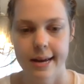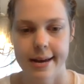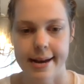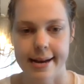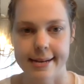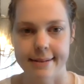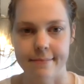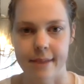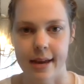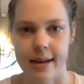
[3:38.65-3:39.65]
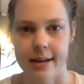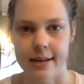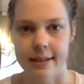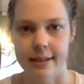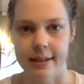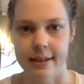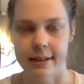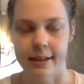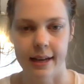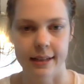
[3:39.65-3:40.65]

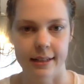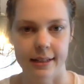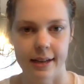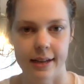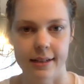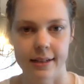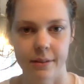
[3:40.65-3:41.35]
Like as I said,